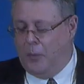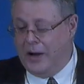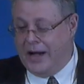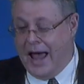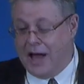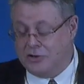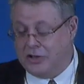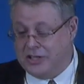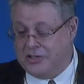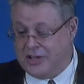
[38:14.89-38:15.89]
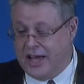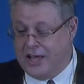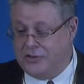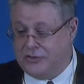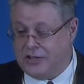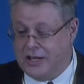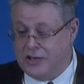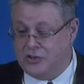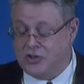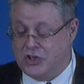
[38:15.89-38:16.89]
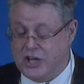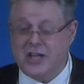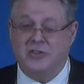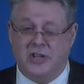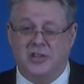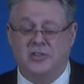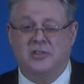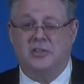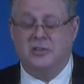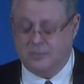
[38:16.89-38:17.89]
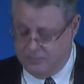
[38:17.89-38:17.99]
what it actually says is Jesus,